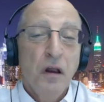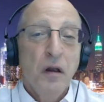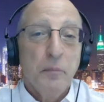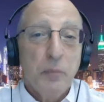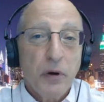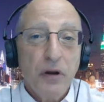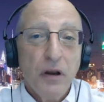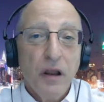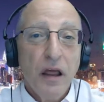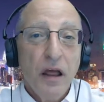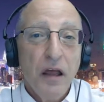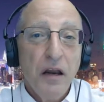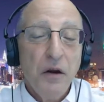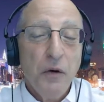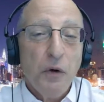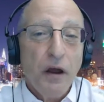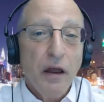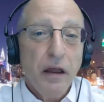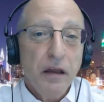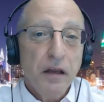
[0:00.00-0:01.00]
But
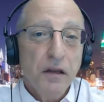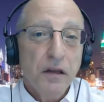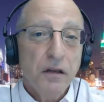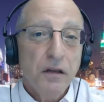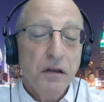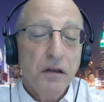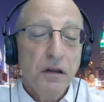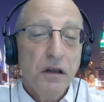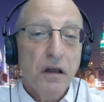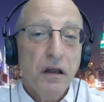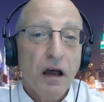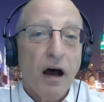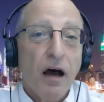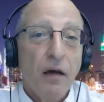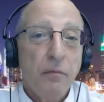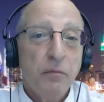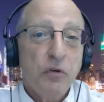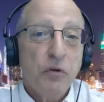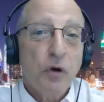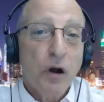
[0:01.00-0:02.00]
anyway,
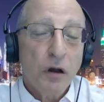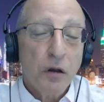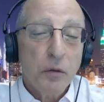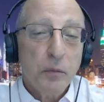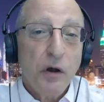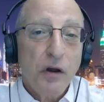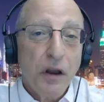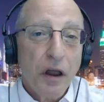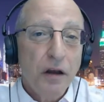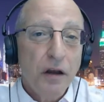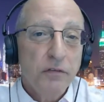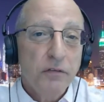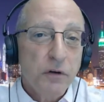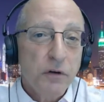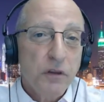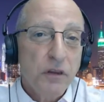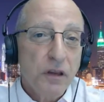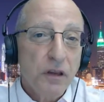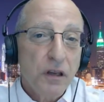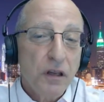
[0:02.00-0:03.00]
I'm talking about
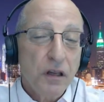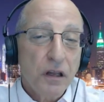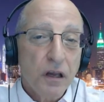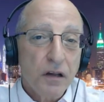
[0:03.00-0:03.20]
everything